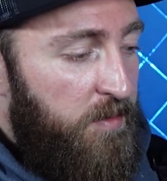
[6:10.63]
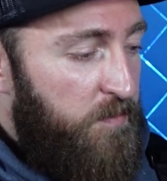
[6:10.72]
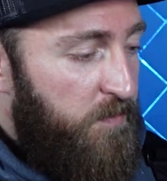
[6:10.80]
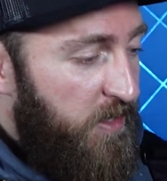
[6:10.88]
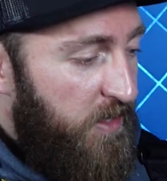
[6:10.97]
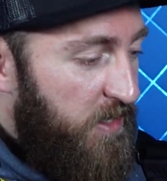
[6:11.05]

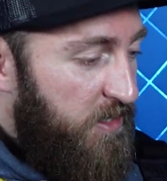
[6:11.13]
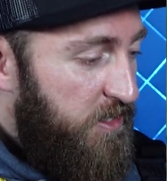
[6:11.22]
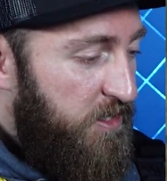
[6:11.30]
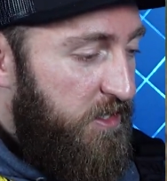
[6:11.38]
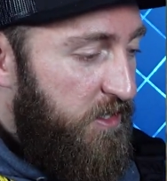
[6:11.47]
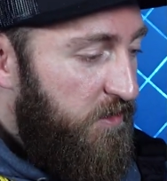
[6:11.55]
But yeah, as
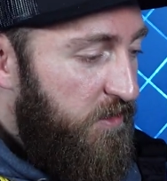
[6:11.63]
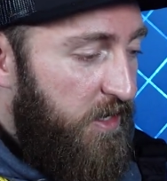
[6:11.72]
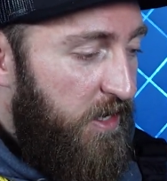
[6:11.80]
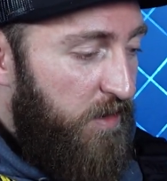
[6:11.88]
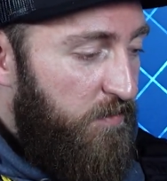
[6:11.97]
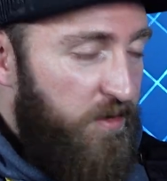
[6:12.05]
you see on the
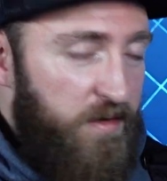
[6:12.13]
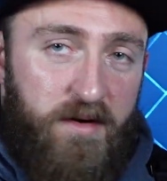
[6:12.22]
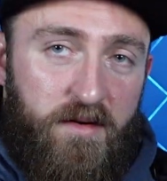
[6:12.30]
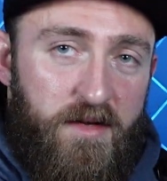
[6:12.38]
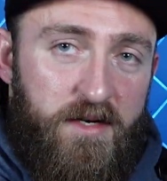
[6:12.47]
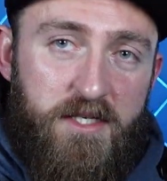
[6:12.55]
camera
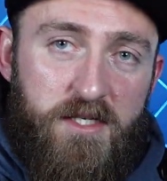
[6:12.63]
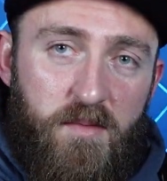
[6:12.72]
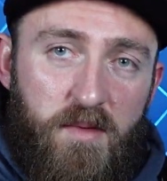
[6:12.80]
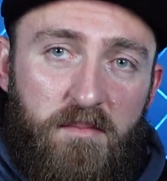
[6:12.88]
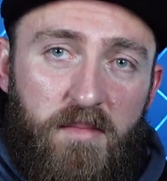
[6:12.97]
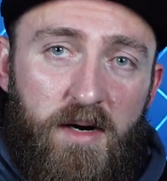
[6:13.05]
there, they just
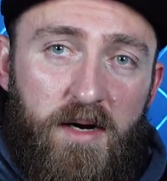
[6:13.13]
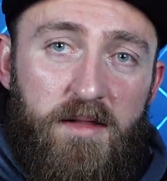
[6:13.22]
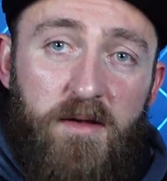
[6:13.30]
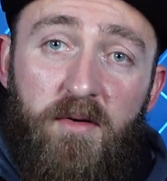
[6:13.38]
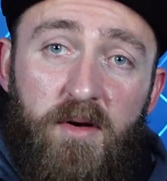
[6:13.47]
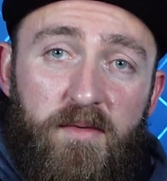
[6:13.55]
swim by,
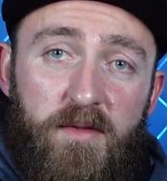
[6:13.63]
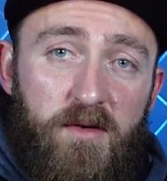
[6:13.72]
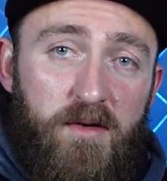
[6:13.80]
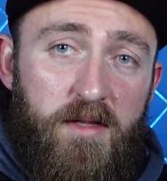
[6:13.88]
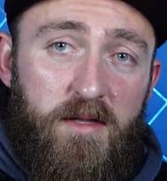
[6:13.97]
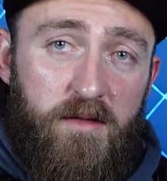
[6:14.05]
they don't even
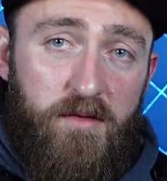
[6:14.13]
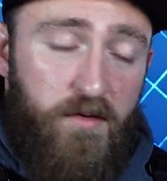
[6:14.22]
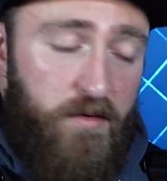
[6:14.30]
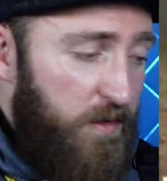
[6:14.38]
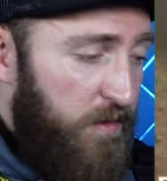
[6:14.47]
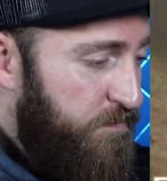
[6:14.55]
look at the
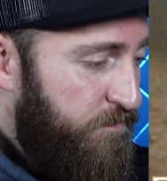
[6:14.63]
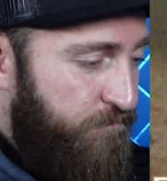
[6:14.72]
lure.